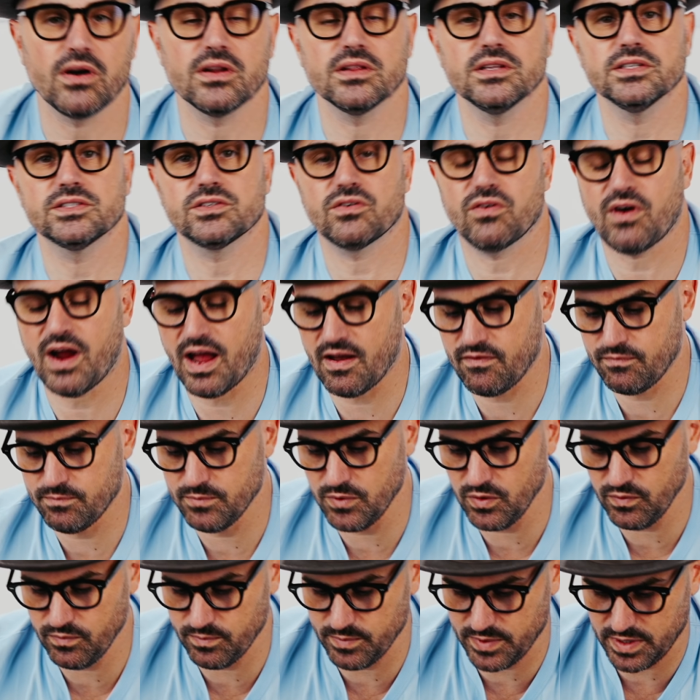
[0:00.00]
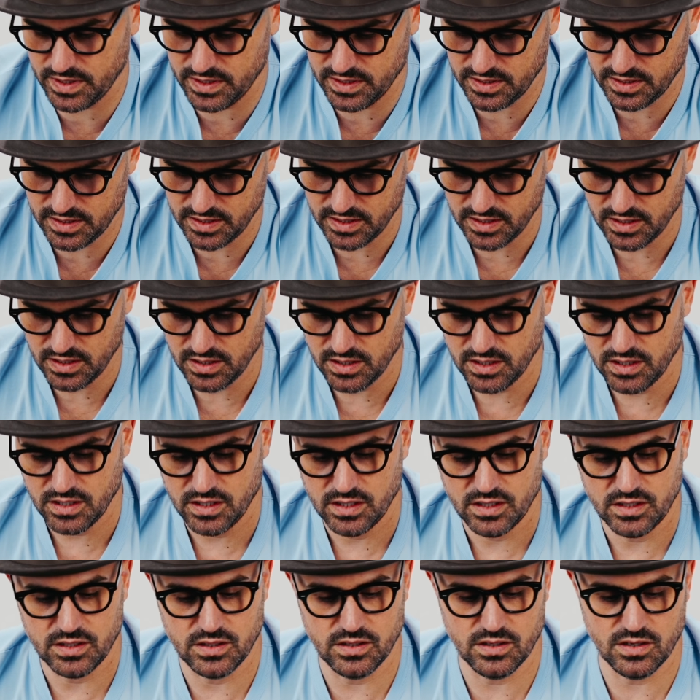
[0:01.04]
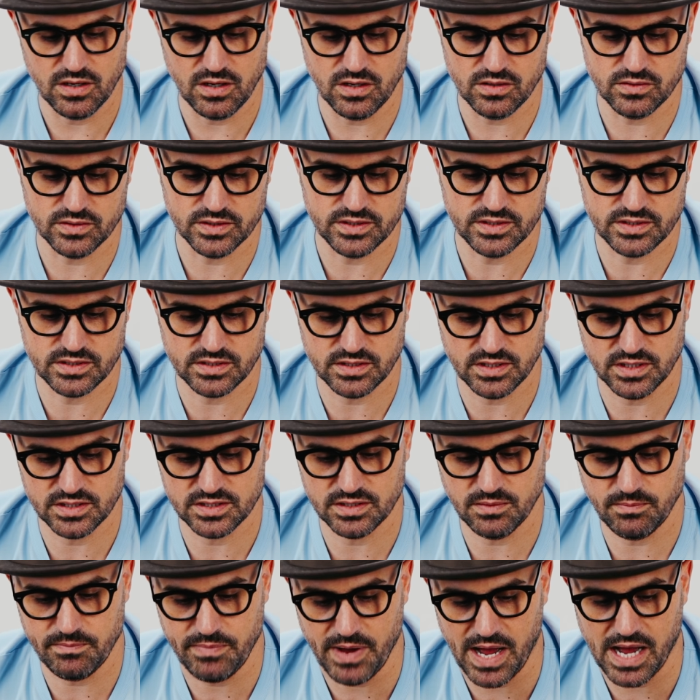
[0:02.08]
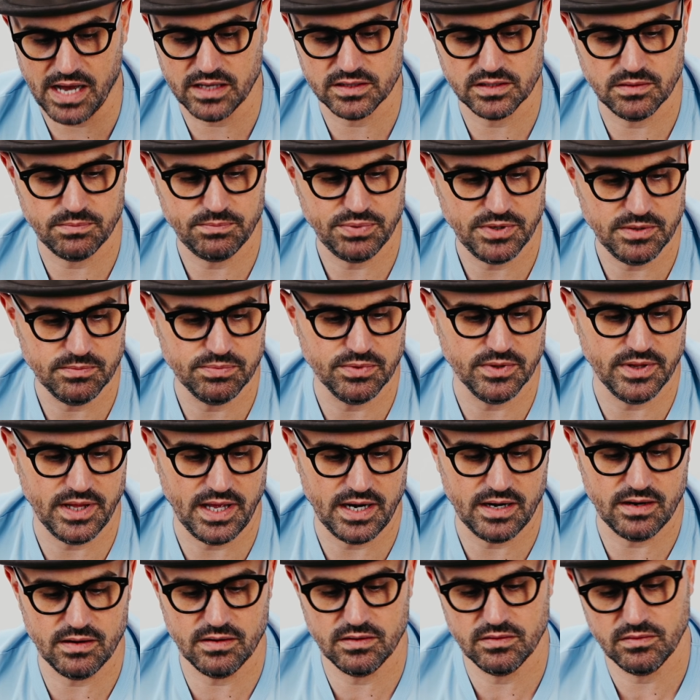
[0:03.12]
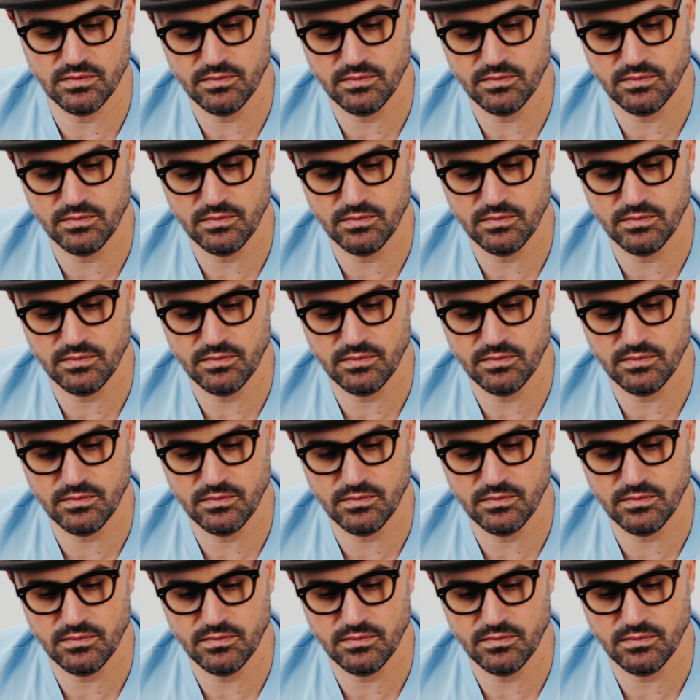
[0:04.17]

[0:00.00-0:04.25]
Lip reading: of this craft movement. It's about the people that are